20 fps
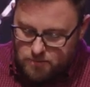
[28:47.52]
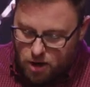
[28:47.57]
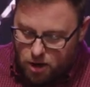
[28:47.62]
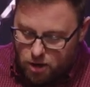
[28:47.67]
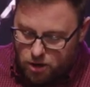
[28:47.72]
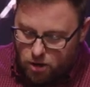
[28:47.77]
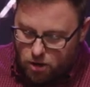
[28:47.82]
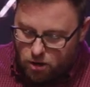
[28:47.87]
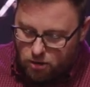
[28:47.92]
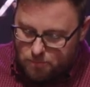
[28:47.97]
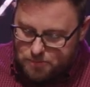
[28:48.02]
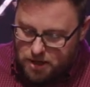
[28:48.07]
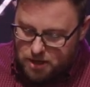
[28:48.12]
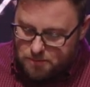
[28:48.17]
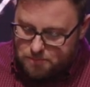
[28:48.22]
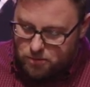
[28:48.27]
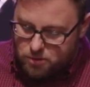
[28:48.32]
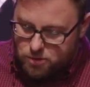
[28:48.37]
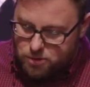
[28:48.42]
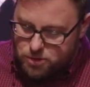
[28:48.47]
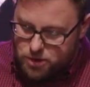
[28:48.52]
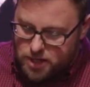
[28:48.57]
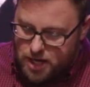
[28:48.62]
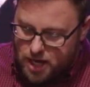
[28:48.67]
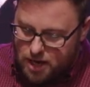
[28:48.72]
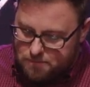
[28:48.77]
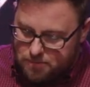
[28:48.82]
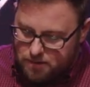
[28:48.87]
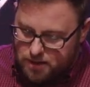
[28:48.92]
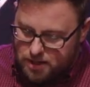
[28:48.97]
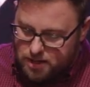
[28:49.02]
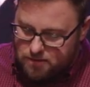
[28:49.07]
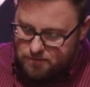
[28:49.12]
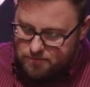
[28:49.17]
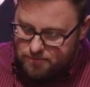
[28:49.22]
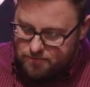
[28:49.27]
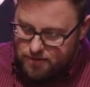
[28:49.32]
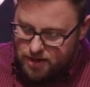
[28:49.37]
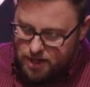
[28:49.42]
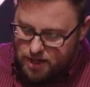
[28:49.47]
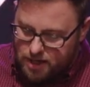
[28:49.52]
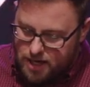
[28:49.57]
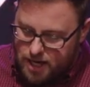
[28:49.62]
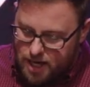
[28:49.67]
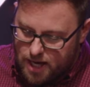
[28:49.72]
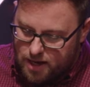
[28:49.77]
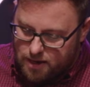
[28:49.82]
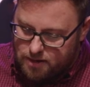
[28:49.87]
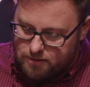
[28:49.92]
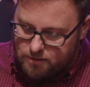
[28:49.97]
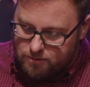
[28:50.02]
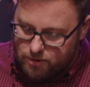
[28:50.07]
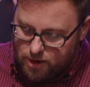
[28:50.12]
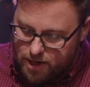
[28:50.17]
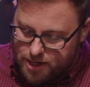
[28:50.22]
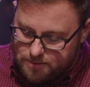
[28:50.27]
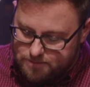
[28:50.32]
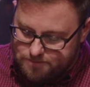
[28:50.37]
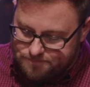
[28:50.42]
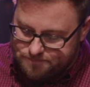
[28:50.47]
on all people who do not believe in God, right?